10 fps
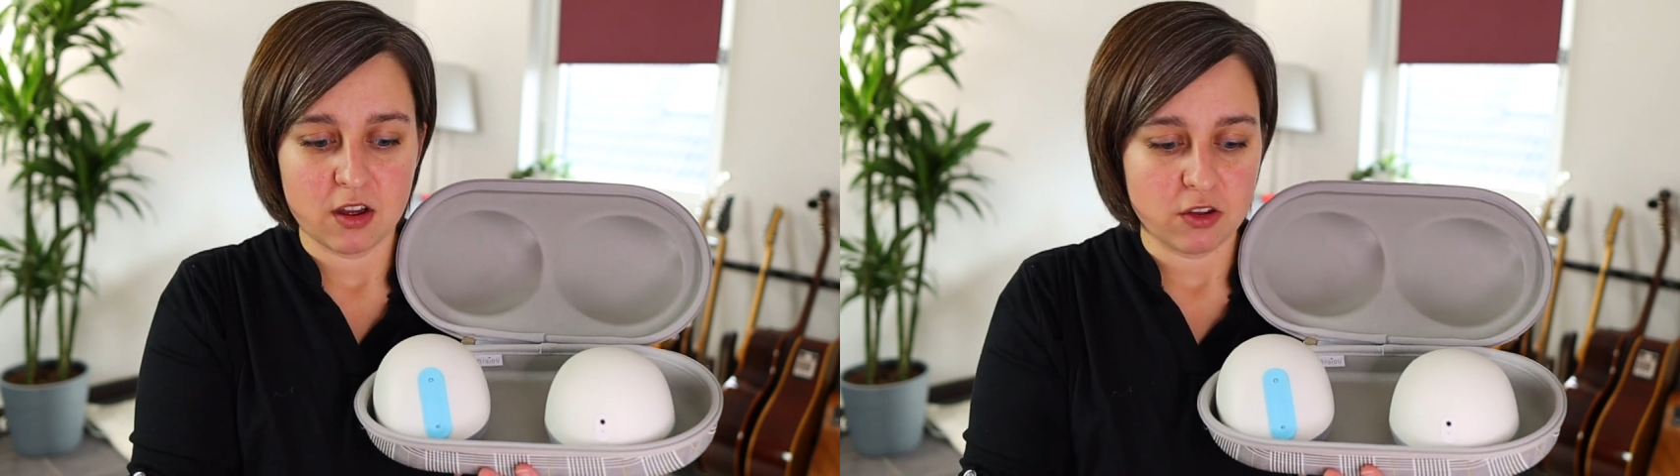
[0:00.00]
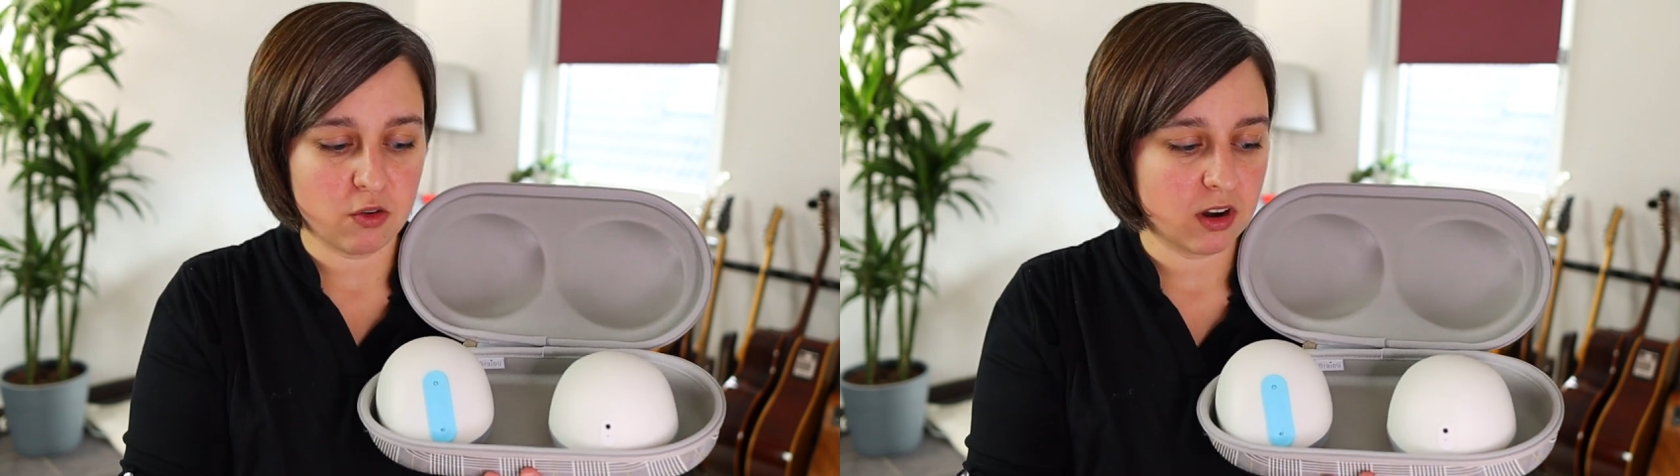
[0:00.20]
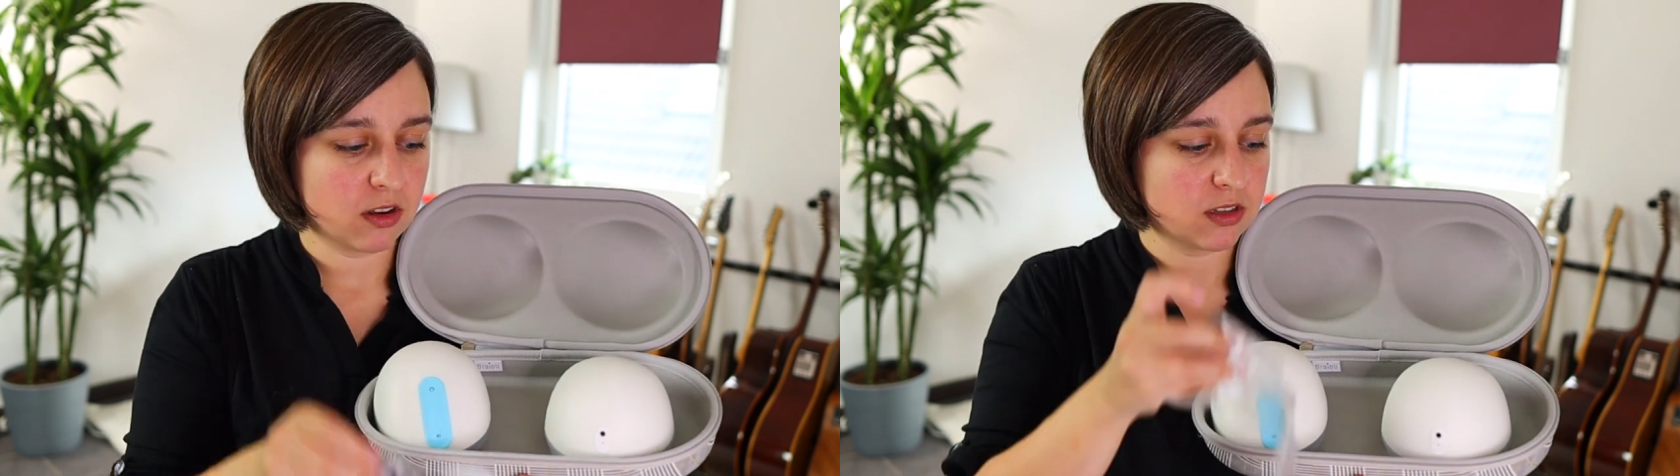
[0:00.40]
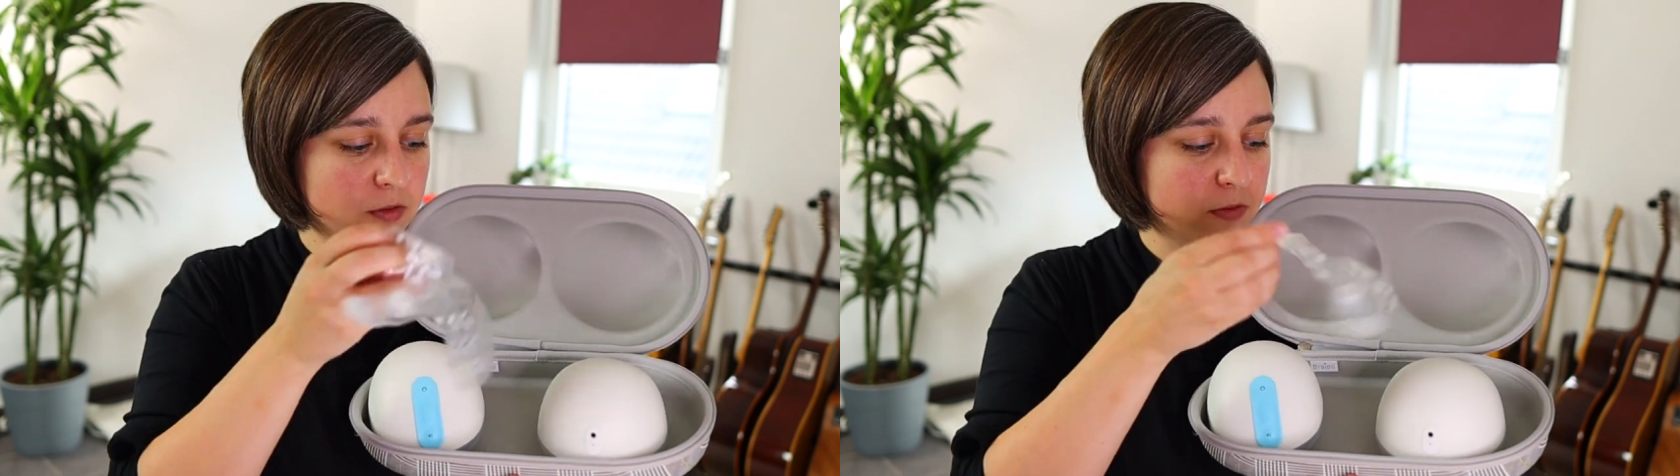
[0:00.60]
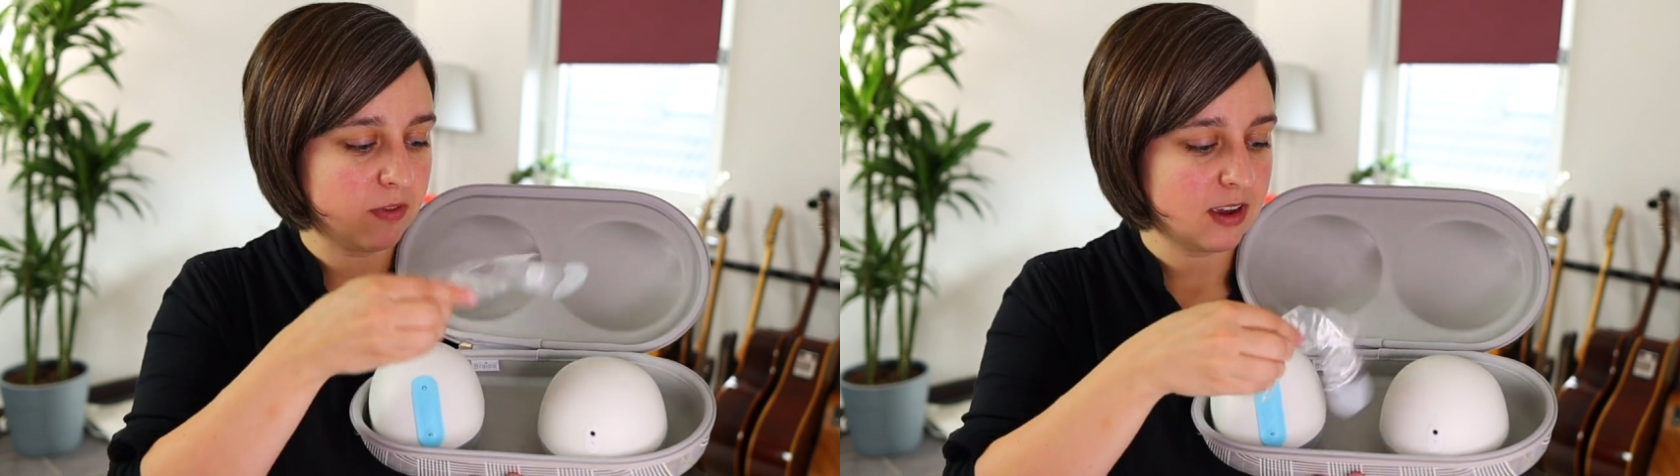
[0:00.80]
You could
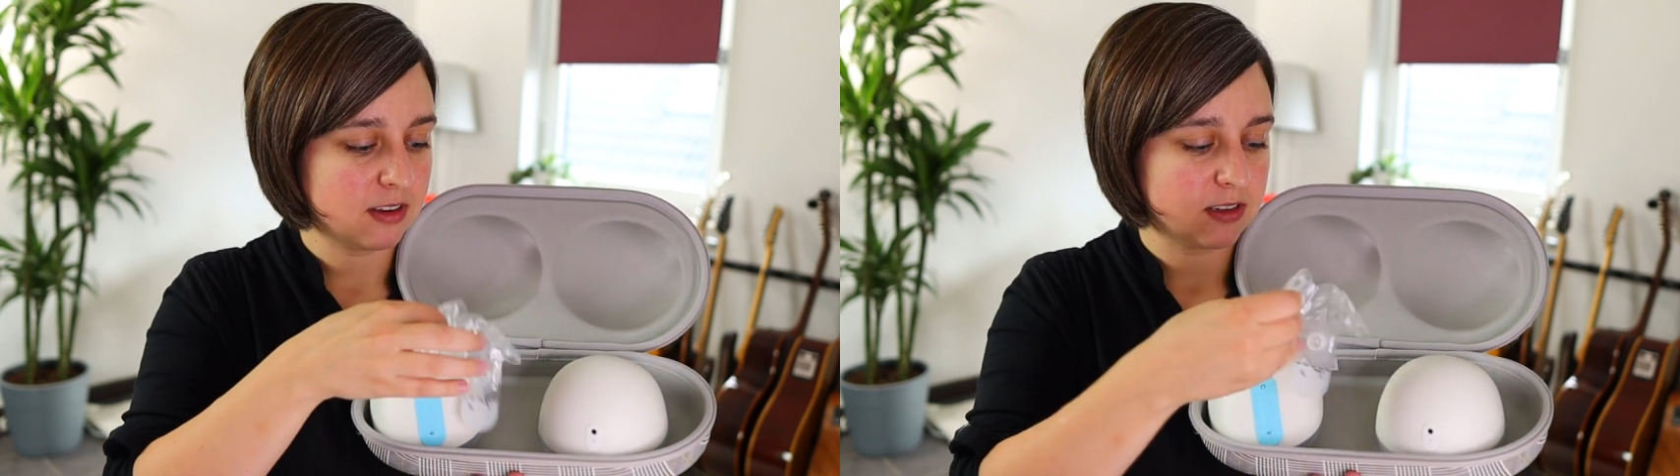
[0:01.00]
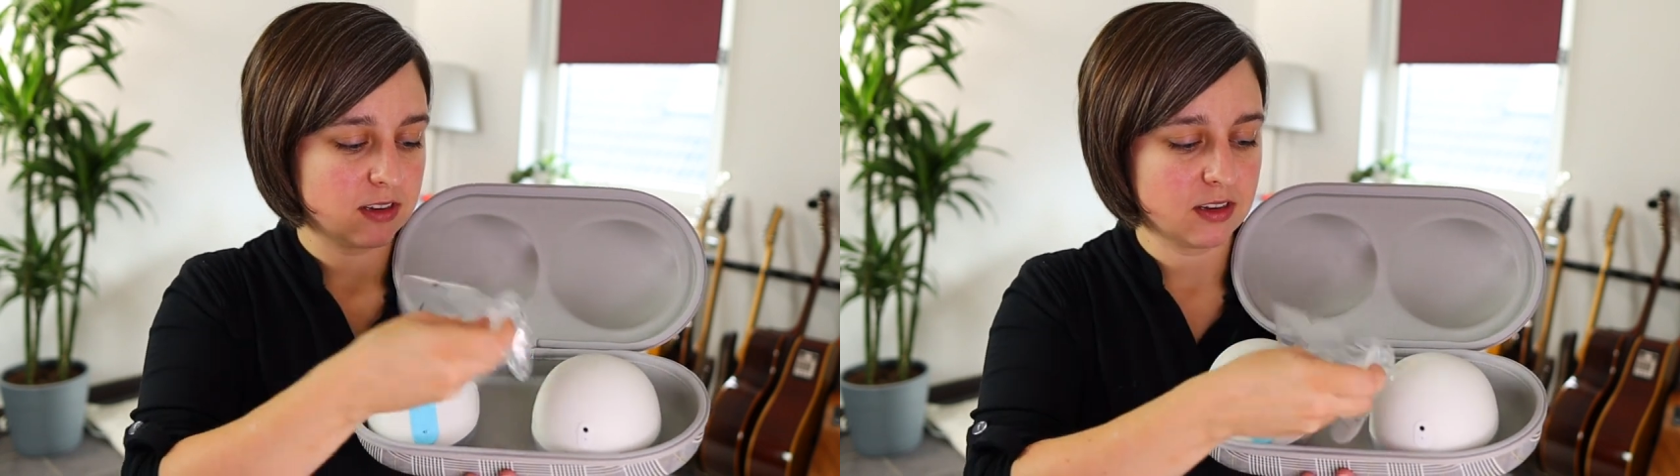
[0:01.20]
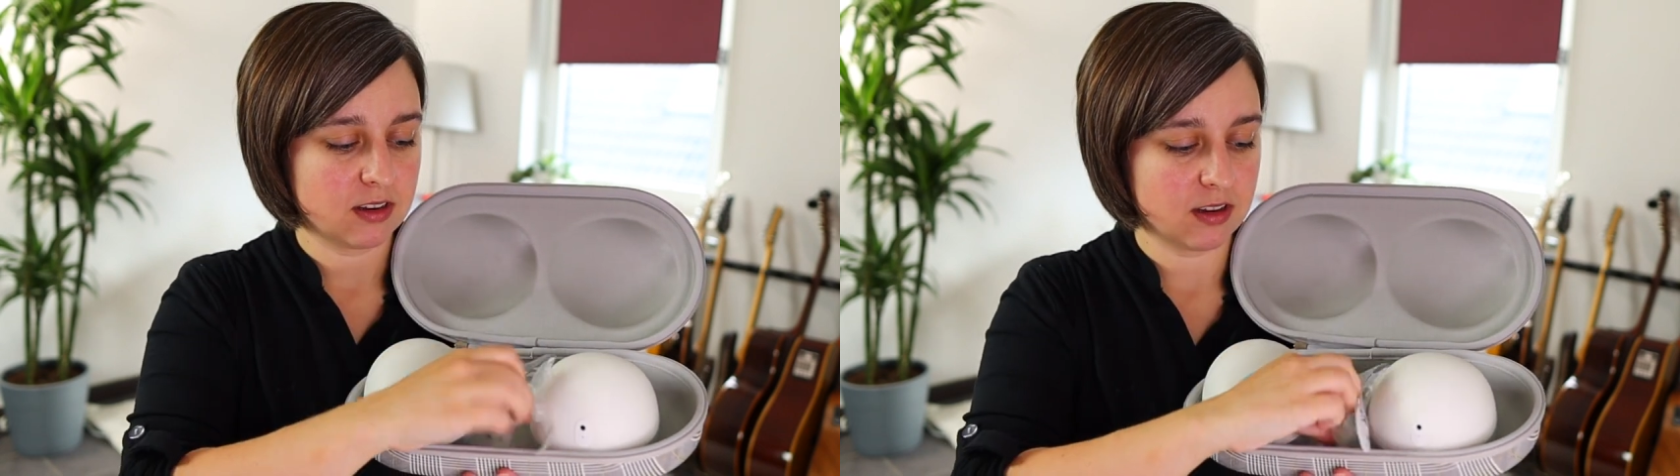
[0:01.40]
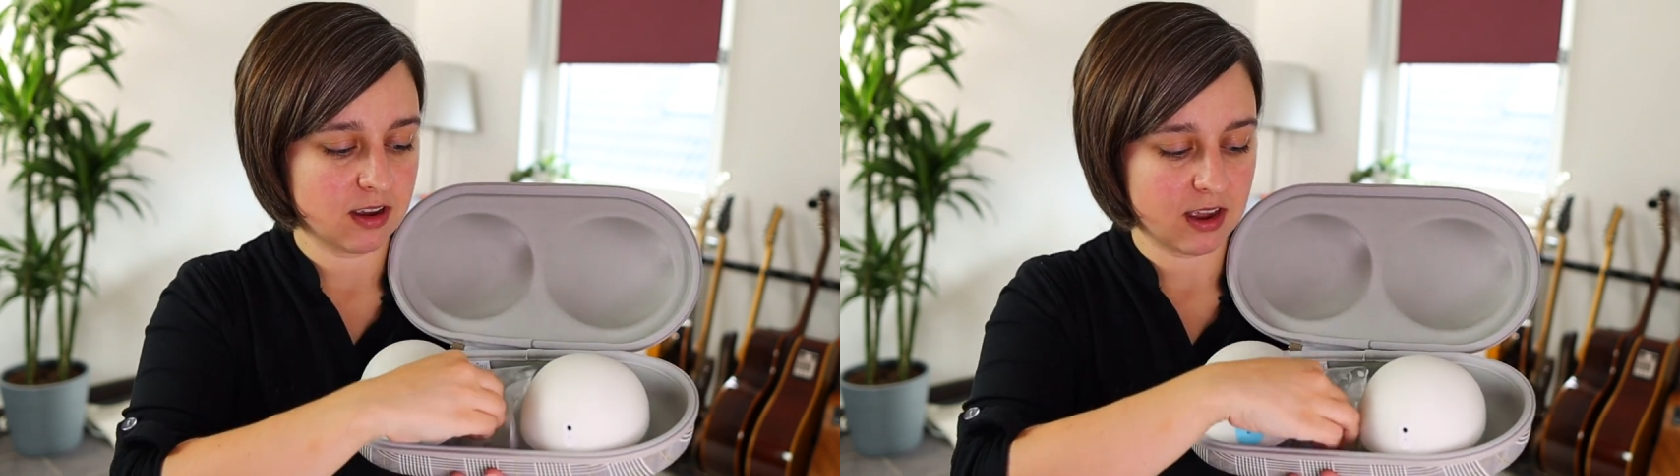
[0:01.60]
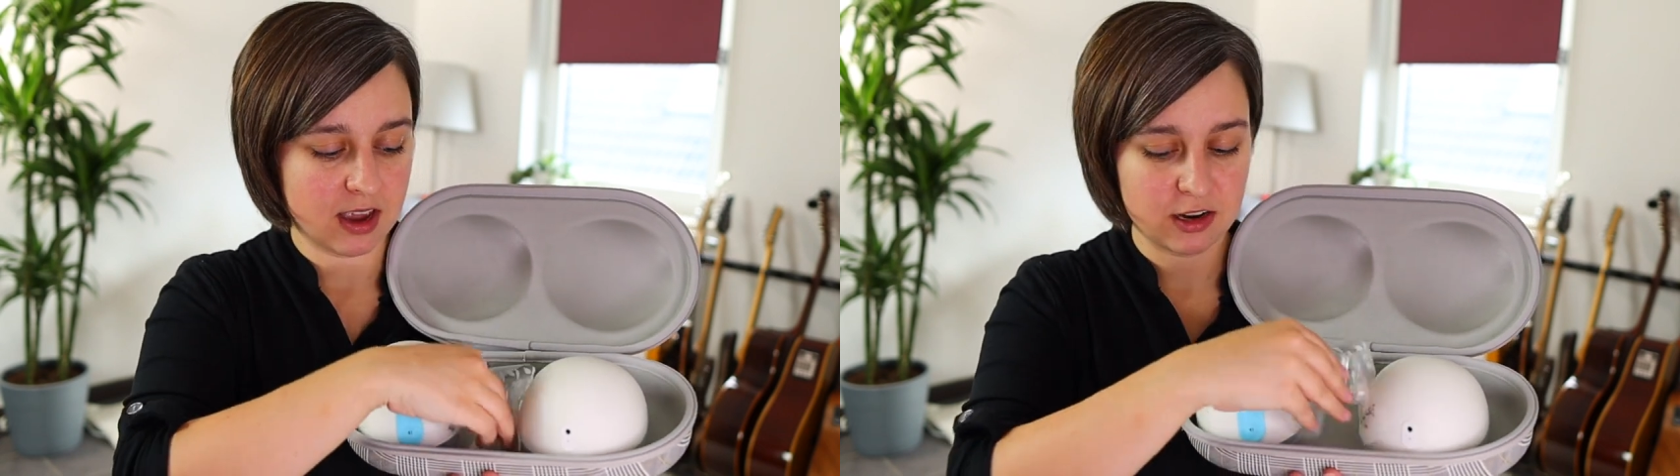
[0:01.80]
also fit
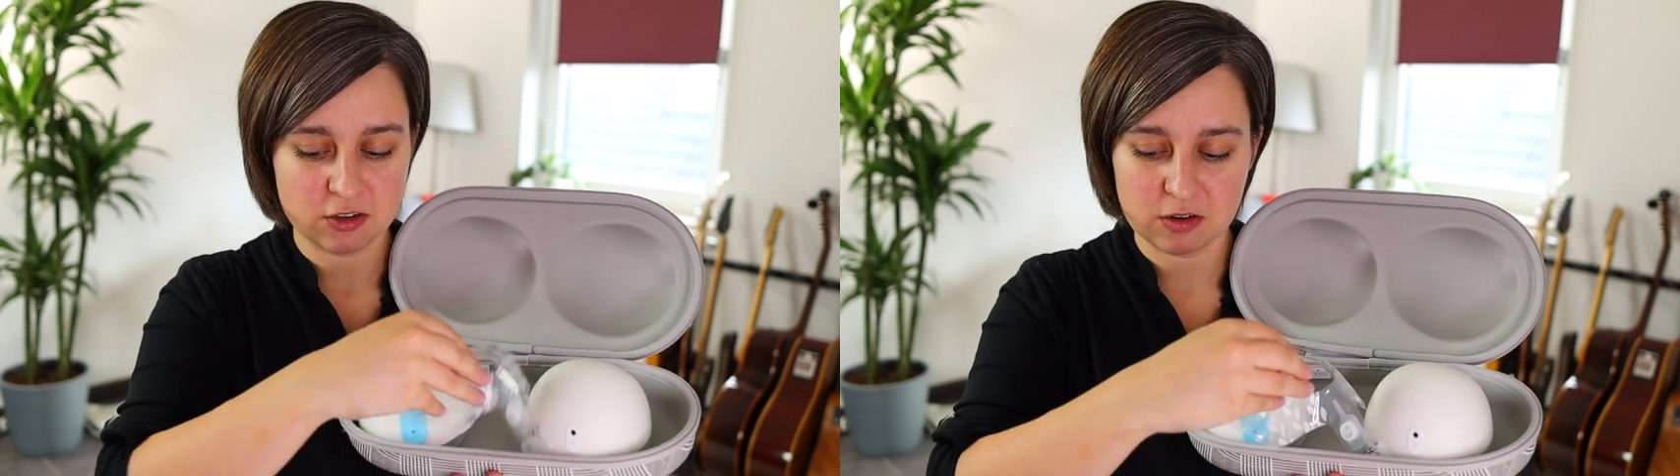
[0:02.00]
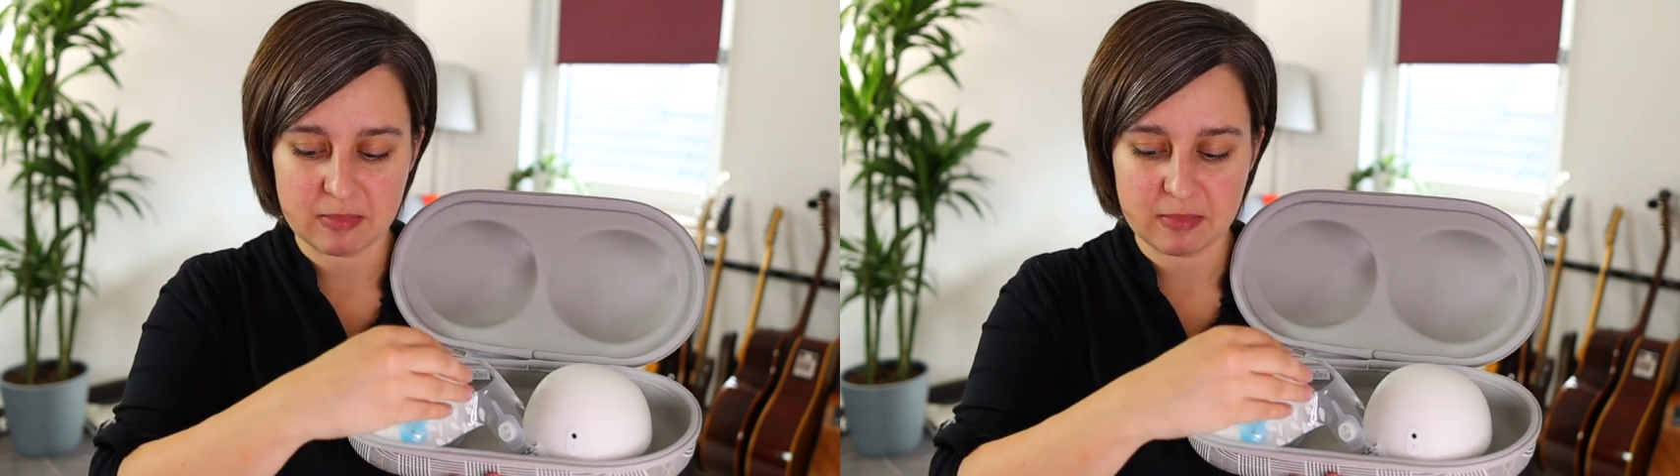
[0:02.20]
extra